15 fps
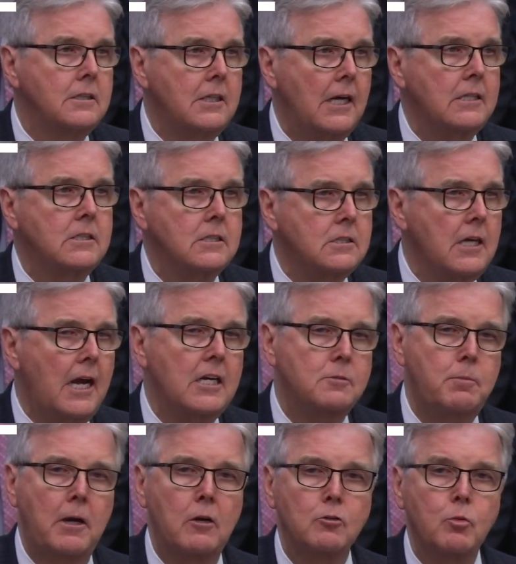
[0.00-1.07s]
Texas
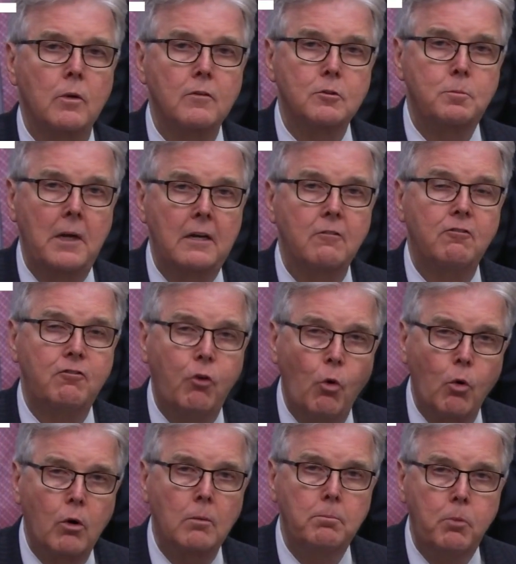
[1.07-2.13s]
taxpayers will have spent
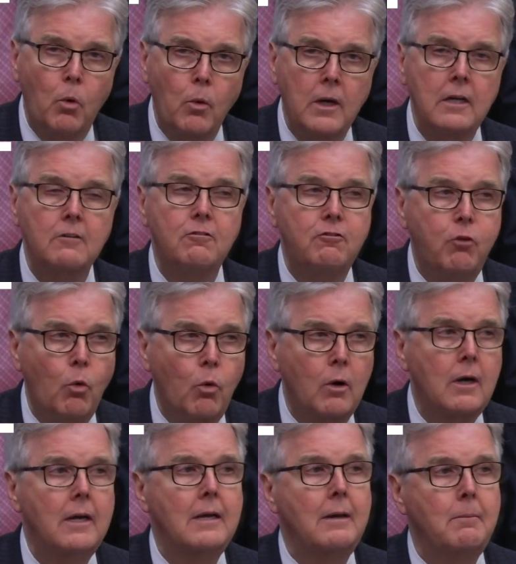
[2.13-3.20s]

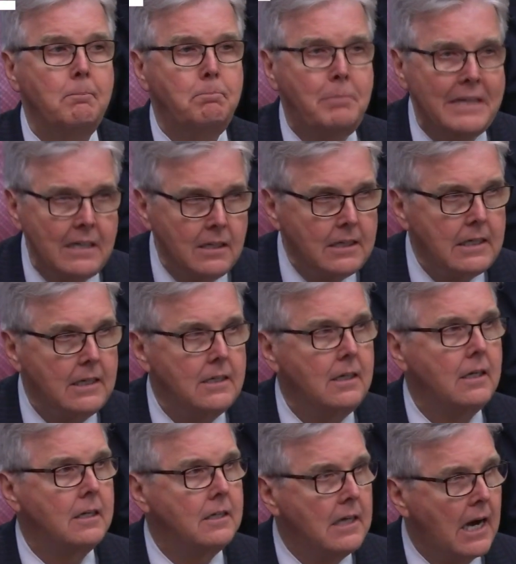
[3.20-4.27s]
$4.4 billion.
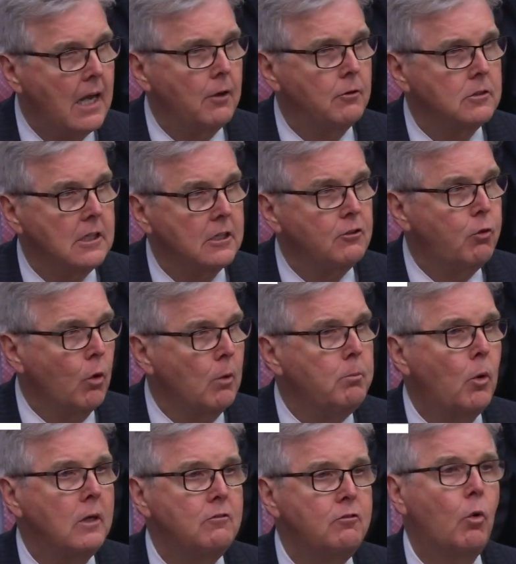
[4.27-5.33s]
That's
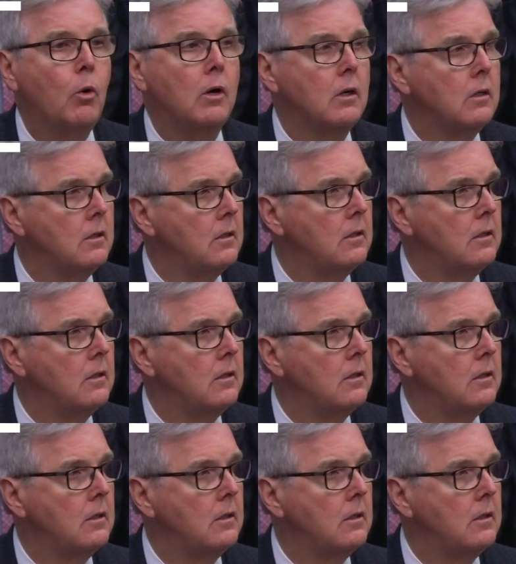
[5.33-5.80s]
4.4.